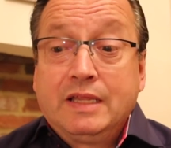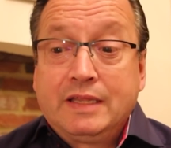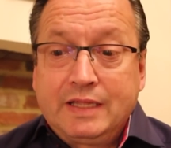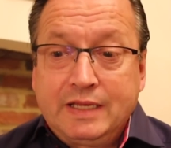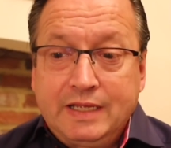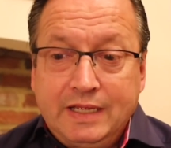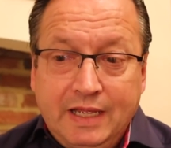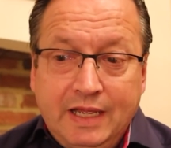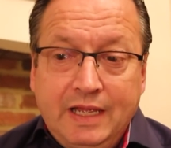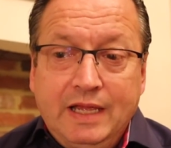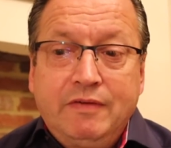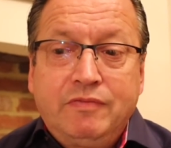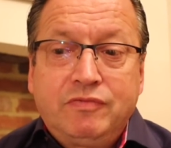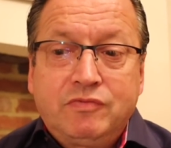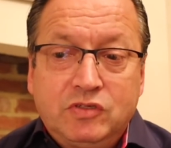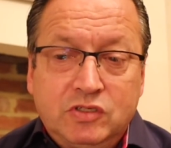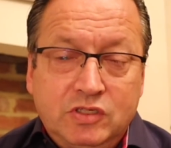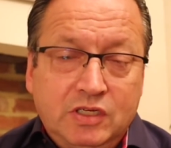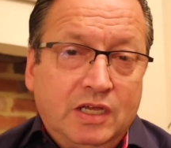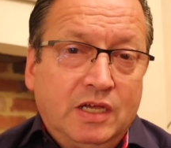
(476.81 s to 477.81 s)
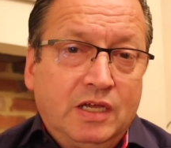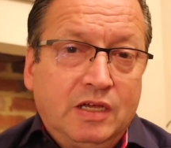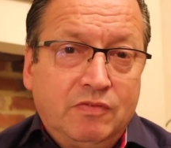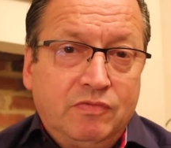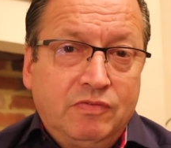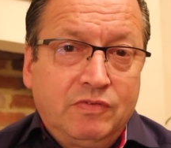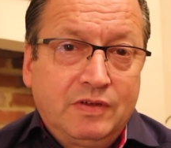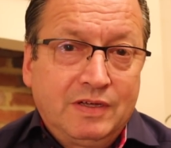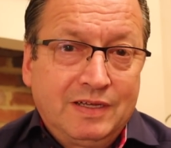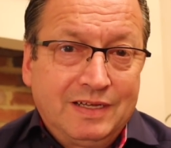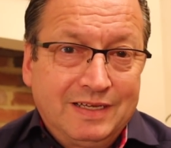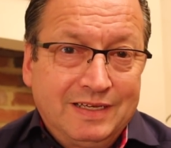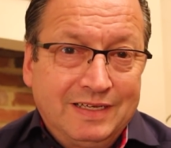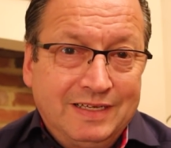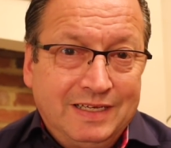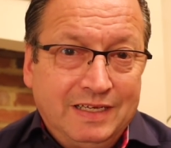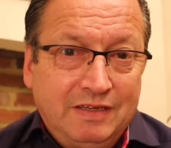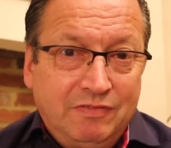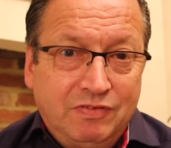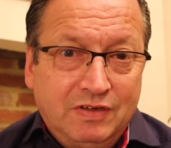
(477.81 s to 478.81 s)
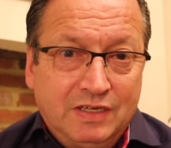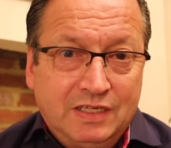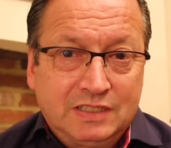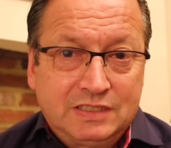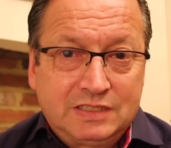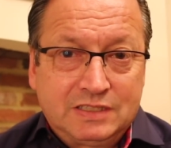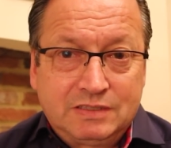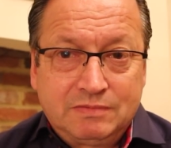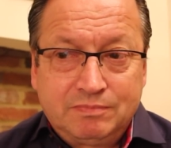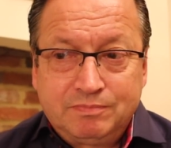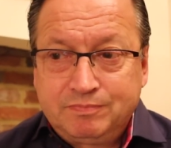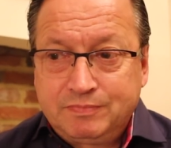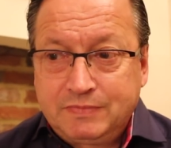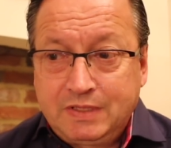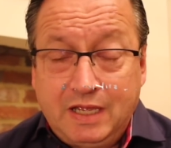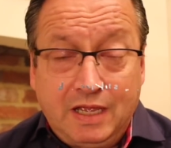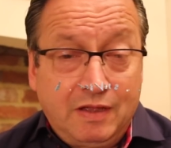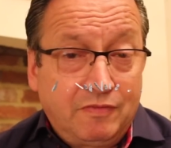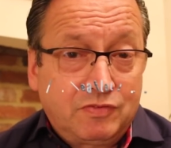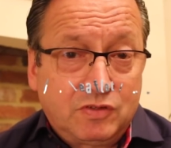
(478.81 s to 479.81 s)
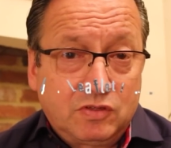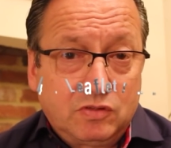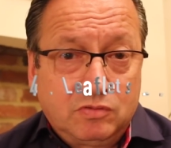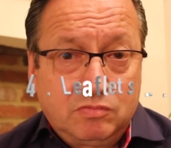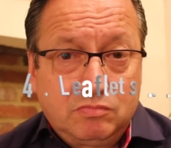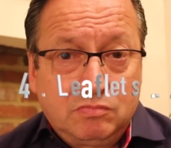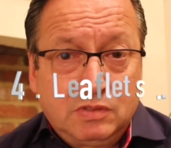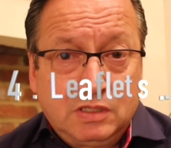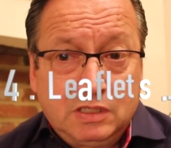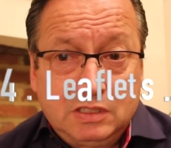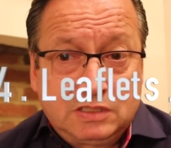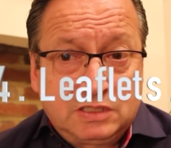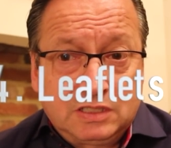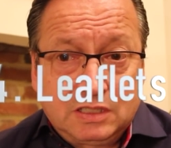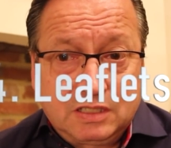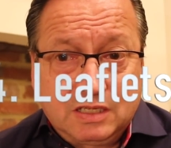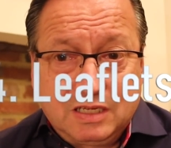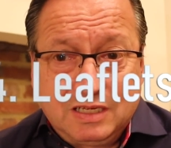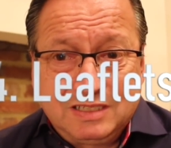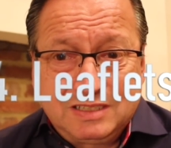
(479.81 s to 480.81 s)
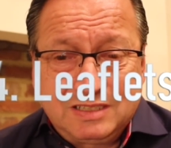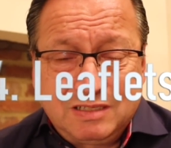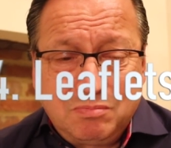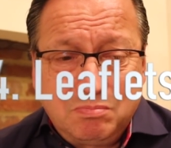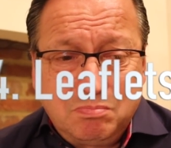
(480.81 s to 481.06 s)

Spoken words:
they have to have a leaflet. Have to. It's a